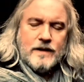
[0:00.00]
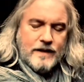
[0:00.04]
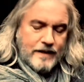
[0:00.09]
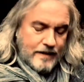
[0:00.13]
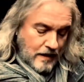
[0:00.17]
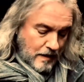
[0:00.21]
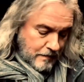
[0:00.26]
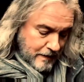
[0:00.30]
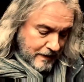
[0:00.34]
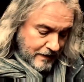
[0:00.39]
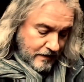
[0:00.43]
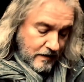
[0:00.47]
I'm
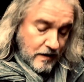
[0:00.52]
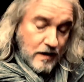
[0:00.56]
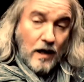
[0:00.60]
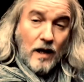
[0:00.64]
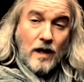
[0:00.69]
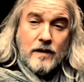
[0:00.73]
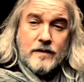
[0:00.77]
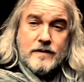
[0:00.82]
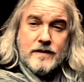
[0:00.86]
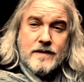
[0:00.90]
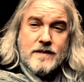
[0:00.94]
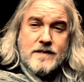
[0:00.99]
in the
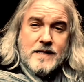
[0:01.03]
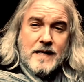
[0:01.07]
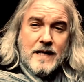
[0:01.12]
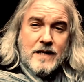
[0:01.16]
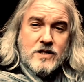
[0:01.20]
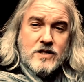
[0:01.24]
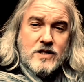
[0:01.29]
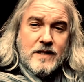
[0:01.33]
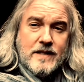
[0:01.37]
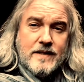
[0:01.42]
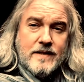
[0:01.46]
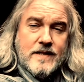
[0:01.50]
gardens
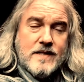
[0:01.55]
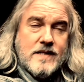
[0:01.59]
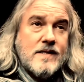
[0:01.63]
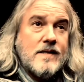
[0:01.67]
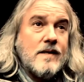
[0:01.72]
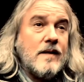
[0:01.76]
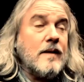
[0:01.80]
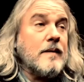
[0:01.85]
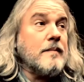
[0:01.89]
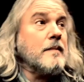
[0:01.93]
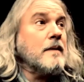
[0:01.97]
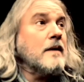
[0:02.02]
actually this
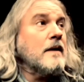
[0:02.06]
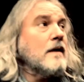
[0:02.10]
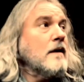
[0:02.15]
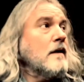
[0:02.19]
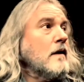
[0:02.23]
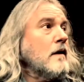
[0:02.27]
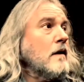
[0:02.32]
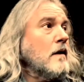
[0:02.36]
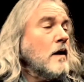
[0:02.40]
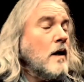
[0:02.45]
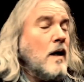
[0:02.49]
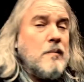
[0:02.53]
time.
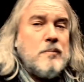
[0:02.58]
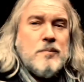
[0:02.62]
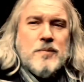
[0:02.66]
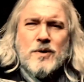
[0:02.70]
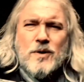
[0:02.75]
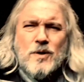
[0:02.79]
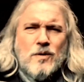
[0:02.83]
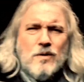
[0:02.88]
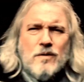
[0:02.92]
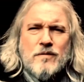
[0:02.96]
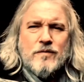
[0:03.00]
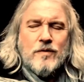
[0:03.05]
A
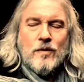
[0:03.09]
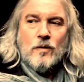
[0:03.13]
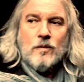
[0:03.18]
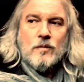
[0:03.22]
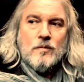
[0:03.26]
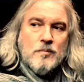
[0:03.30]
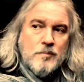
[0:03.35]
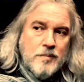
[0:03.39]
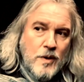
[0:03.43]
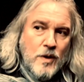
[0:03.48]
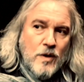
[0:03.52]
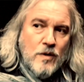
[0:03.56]
beautiful,
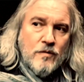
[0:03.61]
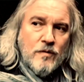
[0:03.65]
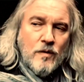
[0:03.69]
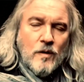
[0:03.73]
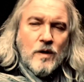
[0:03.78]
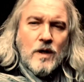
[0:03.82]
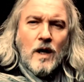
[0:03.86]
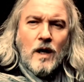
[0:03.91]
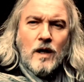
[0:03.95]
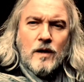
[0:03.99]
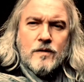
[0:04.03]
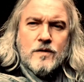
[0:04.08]
beautiful
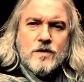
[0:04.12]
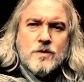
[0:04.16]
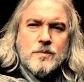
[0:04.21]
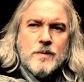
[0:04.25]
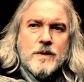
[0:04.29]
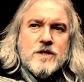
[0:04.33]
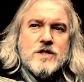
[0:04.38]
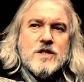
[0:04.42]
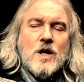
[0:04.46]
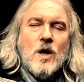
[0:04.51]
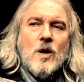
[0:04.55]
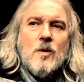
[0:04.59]
gardens
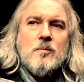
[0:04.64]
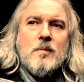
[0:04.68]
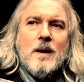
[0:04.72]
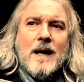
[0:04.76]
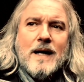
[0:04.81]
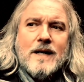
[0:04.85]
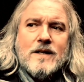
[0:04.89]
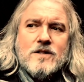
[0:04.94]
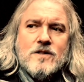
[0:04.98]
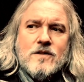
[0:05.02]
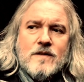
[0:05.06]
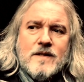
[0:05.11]
which go back
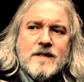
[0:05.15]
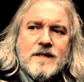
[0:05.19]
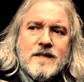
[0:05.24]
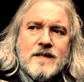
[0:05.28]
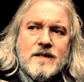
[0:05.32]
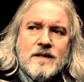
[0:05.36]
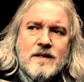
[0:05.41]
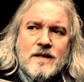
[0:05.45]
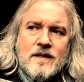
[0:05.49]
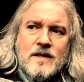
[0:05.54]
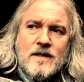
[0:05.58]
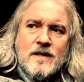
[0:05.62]
to the
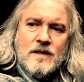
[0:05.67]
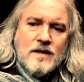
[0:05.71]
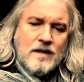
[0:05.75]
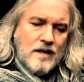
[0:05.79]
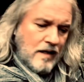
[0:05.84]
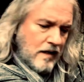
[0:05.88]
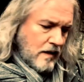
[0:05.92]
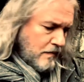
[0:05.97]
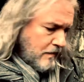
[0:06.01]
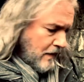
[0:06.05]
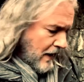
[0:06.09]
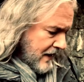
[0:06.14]

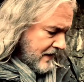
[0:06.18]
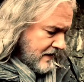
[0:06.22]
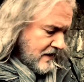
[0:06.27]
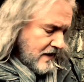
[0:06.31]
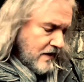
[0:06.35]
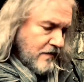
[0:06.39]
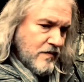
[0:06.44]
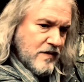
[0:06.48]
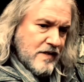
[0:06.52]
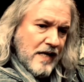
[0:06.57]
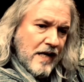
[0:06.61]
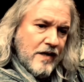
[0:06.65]
18th
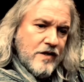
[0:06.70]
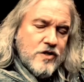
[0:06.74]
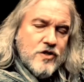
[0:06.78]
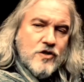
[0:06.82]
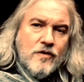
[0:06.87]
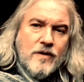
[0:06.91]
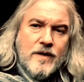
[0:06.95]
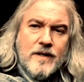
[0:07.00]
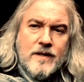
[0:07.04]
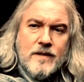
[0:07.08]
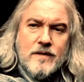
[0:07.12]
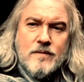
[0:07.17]

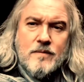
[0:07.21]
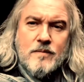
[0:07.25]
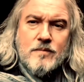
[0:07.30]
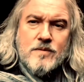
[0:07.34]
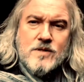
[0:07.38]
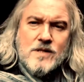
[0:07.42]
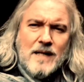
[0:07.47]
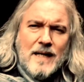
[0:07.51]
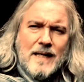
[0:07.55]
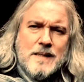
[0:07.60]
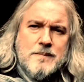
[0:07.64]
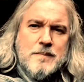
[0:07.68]
century,
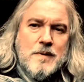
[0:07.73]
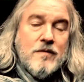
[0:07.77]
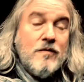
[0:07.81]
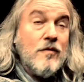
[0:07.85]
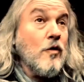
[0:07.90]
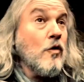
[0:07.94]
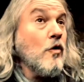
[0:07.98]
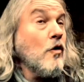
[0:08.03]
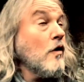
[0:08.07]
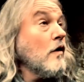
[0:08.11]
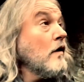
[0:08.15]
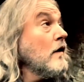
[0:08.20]
slightly before.